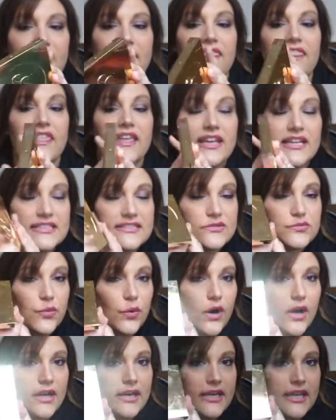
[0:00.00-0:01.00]
this
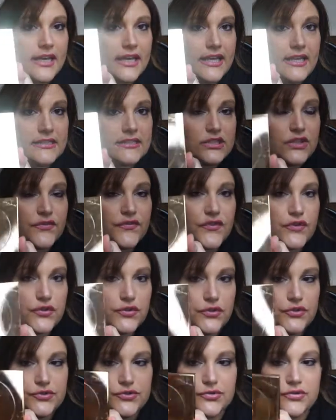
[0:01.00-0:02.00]
one is for
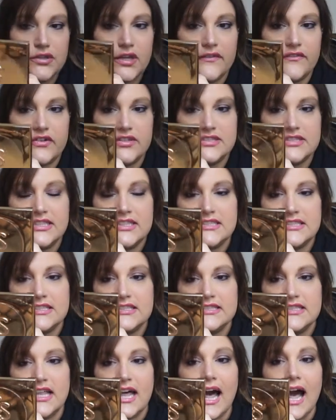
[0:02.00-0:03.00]
neutral lovers. This
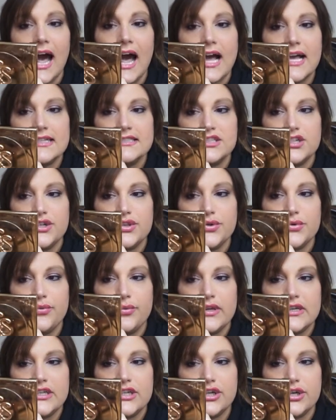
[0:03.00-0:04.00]
is the Eyes Are the
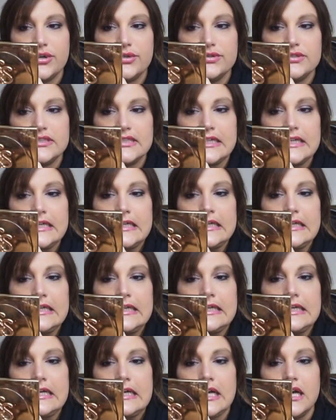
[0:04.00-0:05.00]
Windows
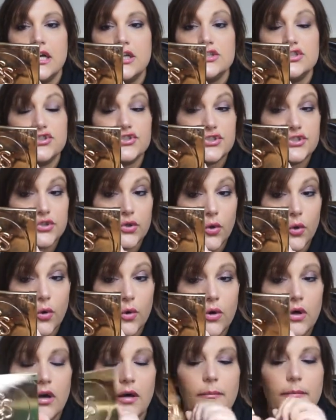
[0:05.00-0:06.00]

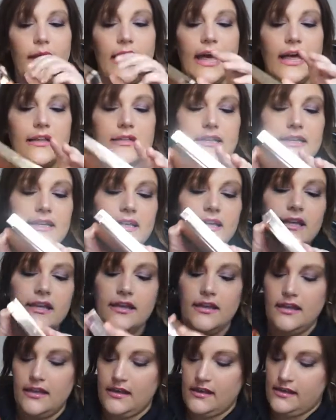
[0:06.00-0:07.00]
Soul palette,
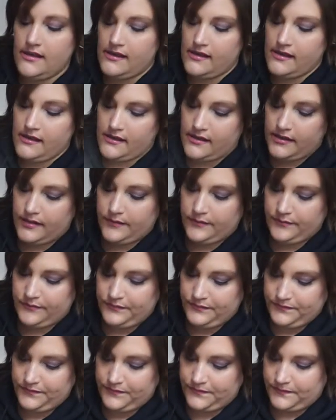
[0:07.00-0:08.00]
and
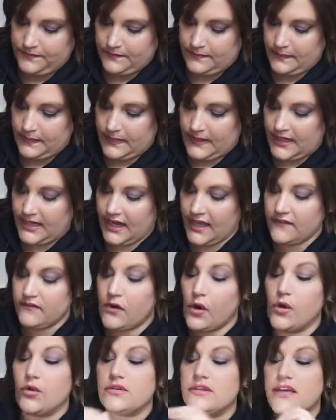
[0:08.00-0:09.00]
I've
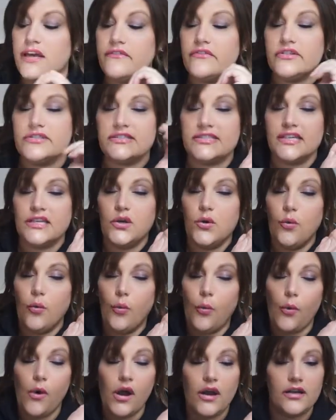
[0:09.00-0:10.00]
only ever
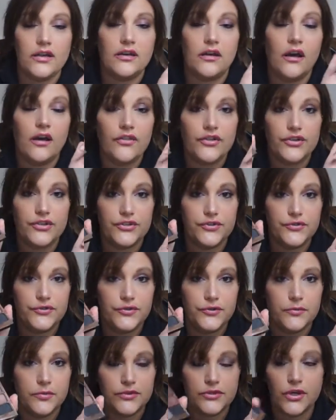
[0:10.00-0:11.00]
seen one other
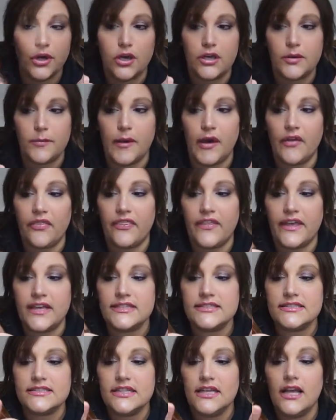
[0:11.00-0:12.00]
YouTuber talk about
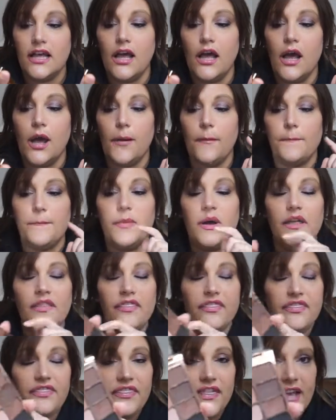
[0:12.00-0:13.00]
this,
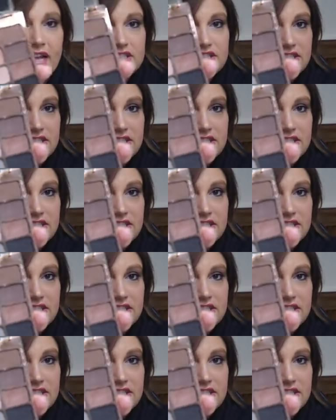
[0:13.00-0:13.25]
but they